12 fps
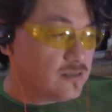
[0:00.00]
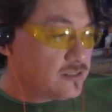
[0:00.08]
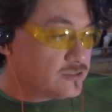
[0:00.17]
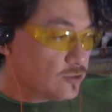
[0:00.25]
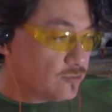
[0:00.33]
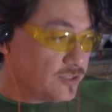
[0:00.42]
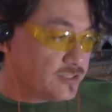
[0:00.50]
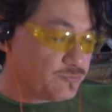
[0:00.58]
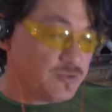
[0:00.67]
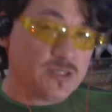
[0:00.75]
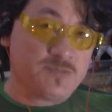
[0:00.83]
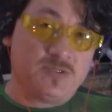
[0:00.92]
So it's
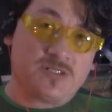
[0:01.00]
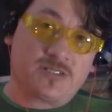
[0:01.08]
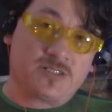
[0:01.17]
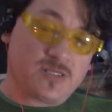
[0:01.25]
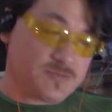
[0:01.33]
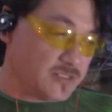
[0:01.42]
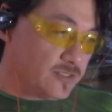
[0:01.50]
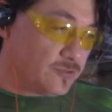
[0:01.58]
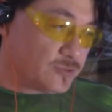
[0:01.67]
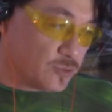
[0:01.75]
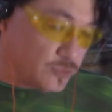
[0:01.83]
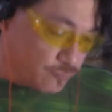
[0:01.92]
Rhea's music. She comes in there.
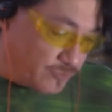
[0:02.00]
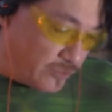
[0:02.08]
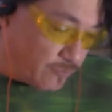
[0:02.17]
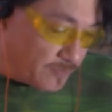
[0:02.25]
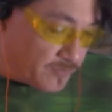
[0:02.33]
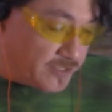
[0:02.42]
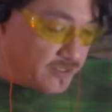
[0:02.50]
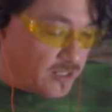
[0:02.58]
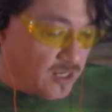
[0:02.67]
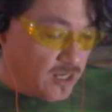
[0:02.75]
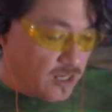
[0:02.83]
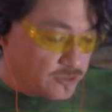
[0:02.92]
So it's Rhea Ripley,
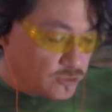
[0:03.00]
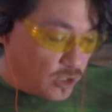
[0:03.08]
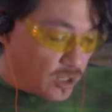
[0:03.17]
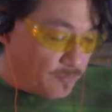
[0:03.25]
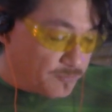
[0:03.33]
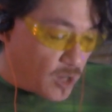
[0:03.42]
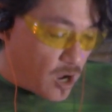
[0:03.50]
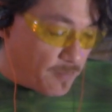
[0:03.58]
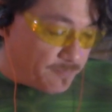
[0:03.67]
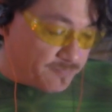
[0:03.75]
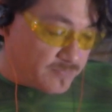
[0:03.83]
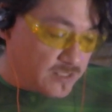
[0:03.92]

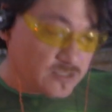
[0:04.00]
Dom,